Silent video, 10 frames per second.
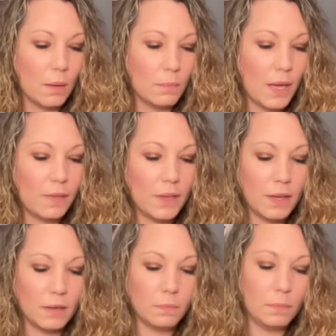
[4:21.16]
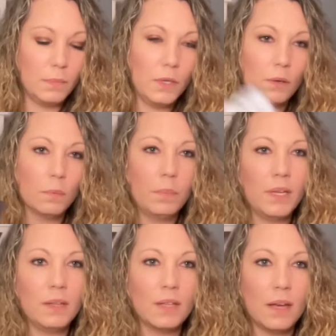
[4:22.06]
and then, you know,
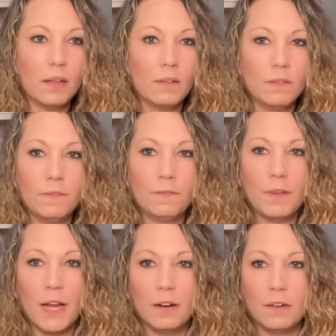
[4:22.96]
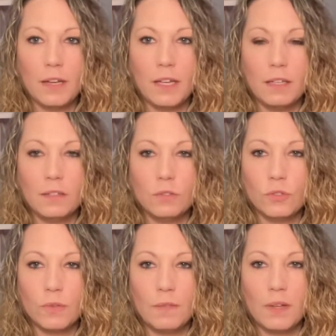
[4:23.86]
being that fiery,
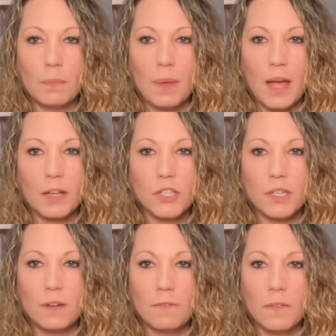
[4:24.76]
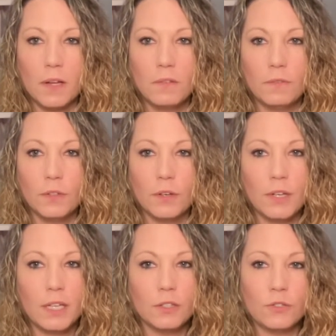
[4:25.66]
driven, passionate, fun,
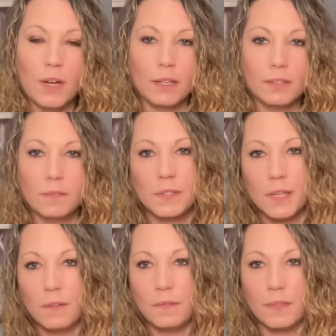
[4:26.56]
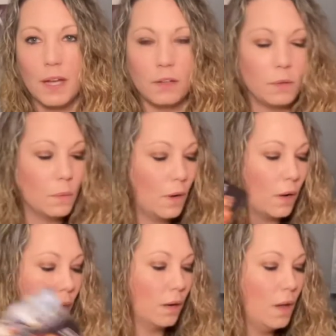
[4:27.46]
flirty, attractive self that you
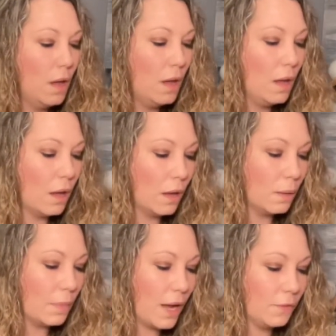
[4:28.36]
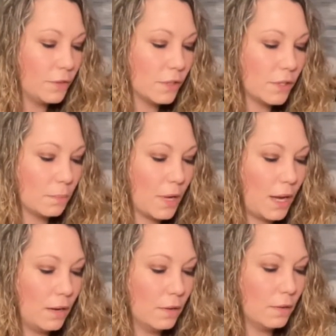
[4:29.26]
are after some
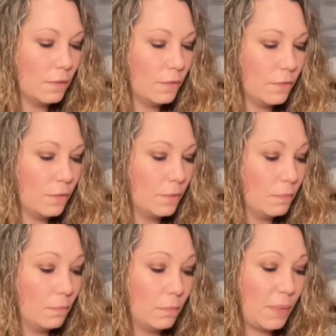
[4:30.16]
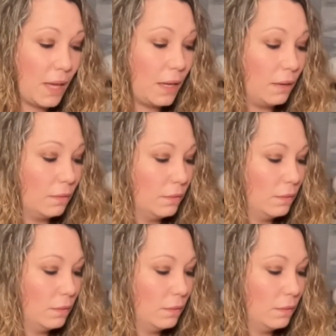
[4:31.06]
kind of pain.